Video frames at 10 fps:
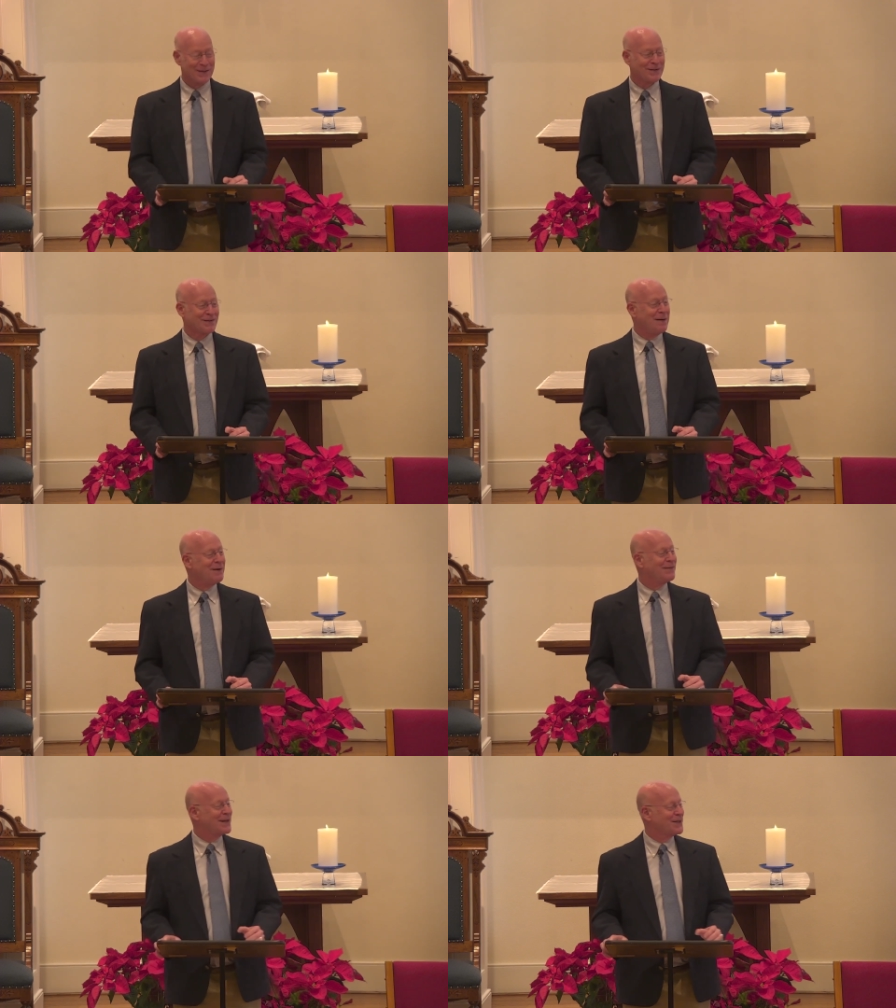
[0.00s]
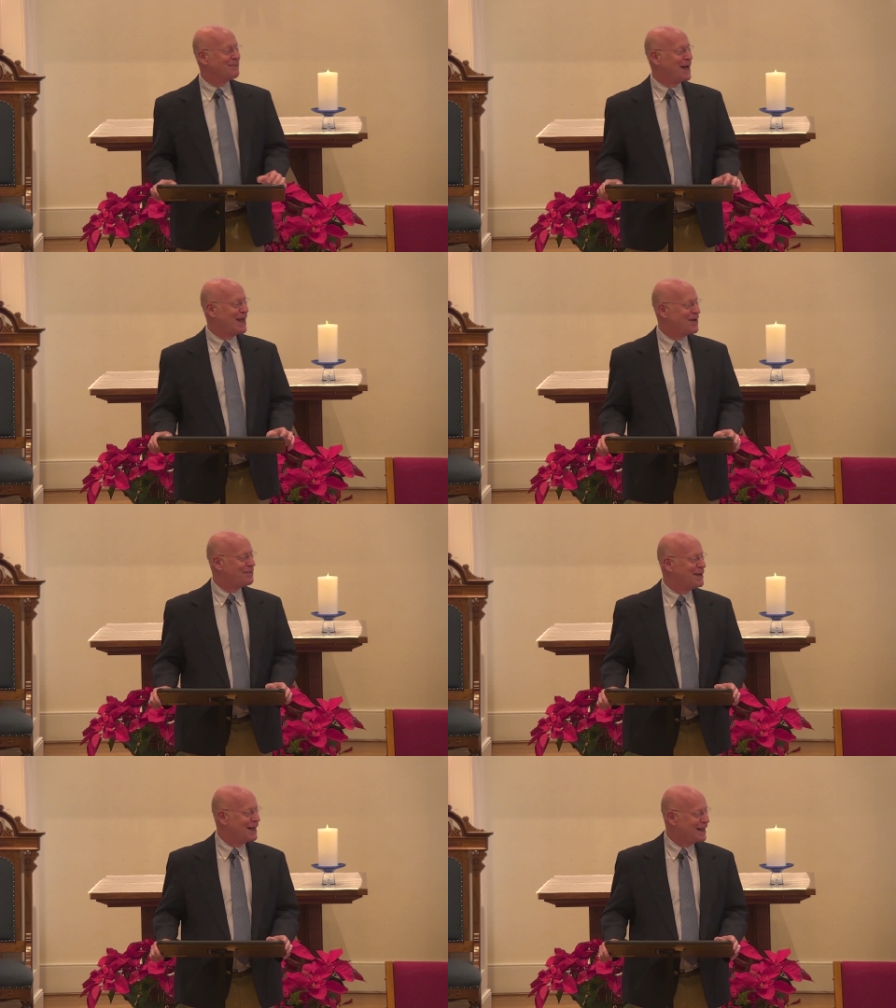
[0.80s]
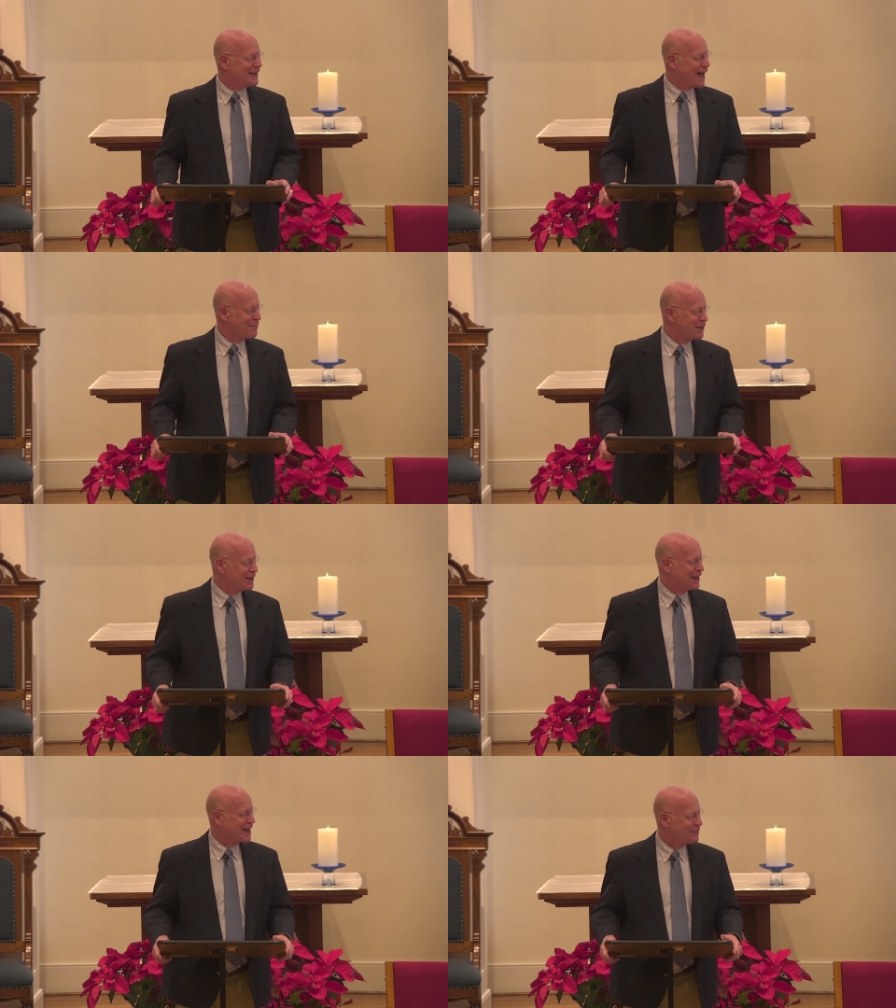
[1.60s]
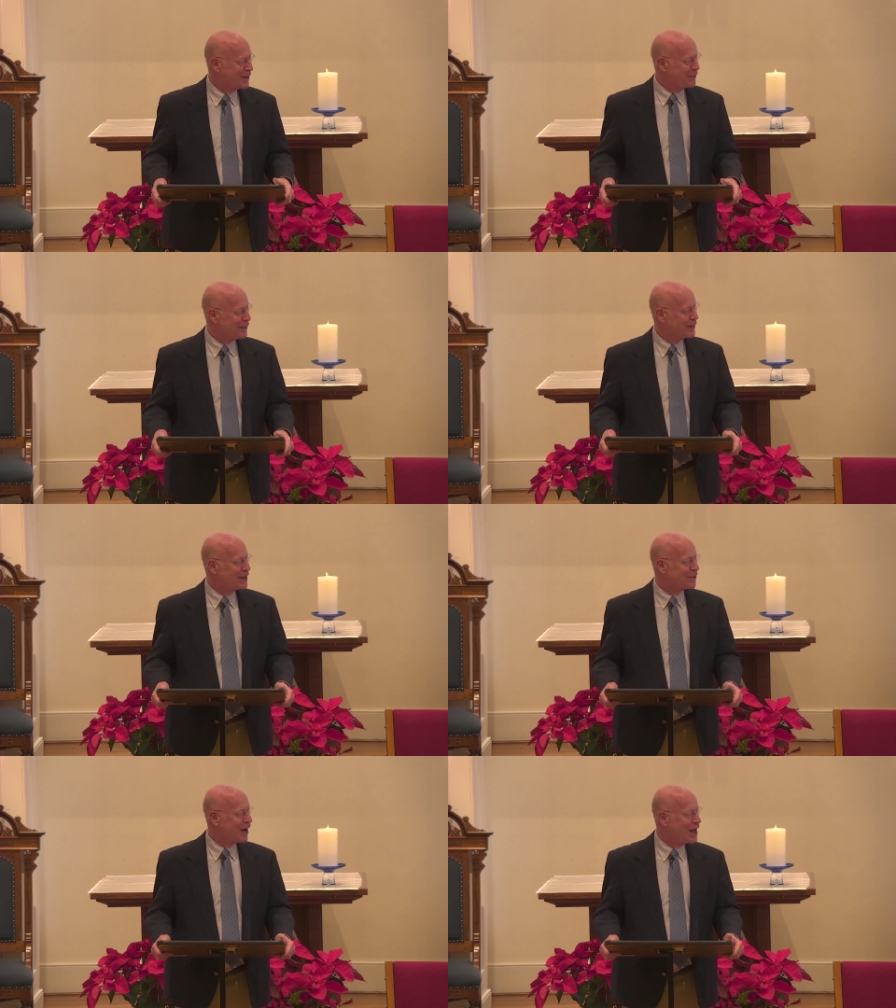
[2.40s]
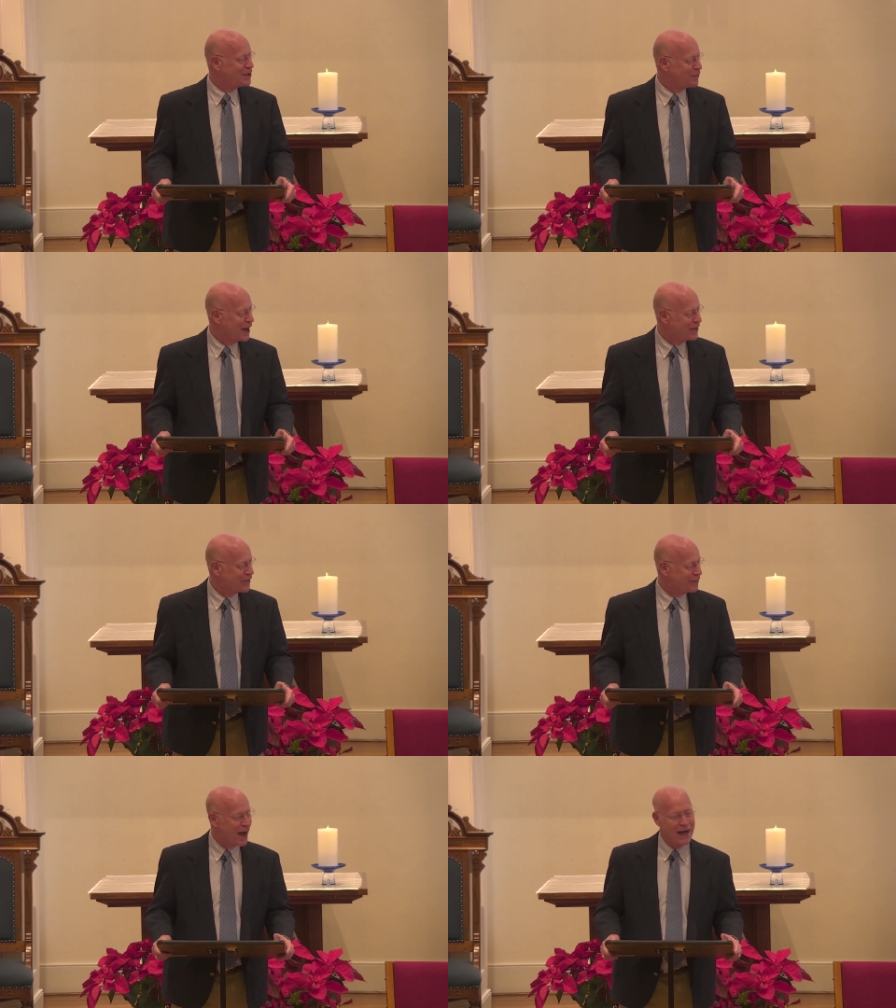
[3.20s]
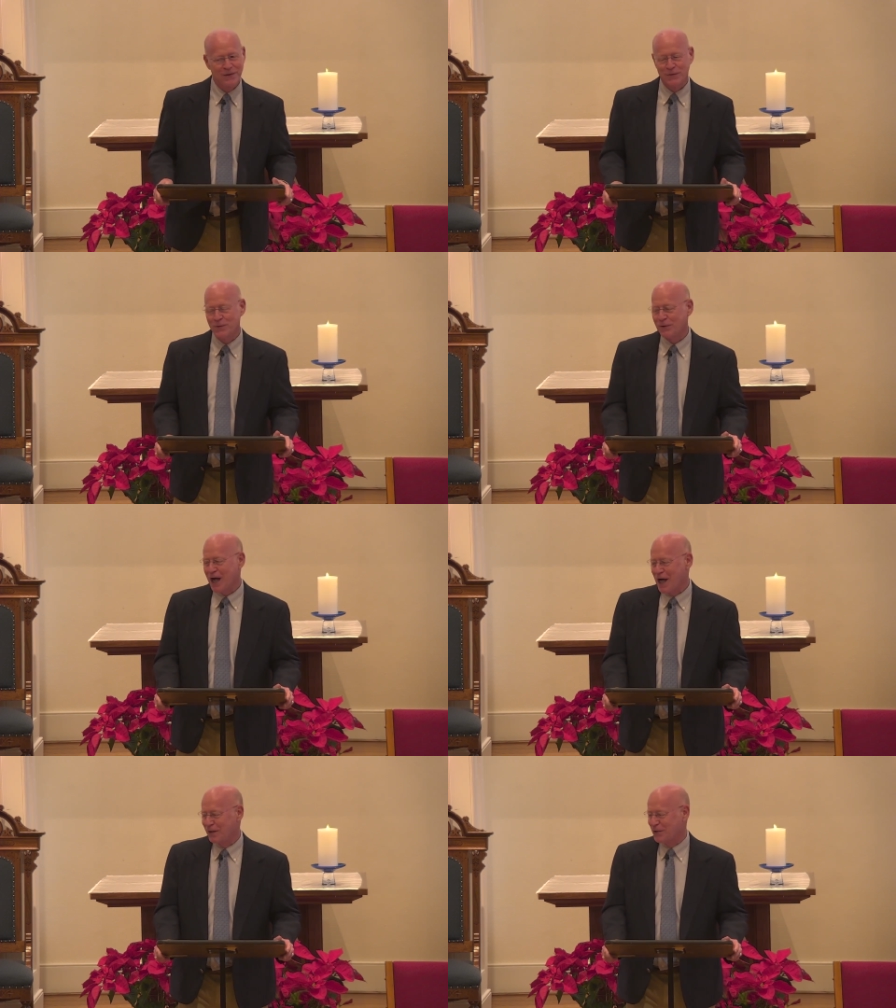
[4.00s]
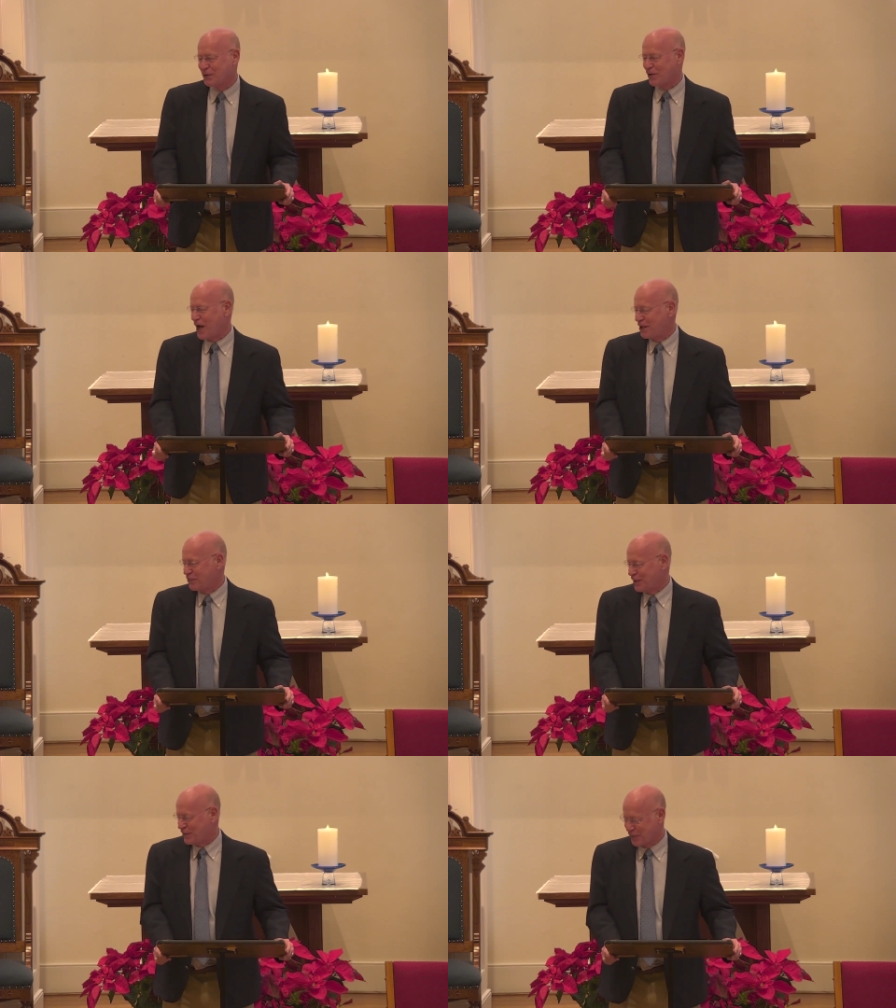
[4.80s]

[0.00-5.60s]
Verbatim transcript: Some of us may have been in that predicament when we graduated from high school, college, graduate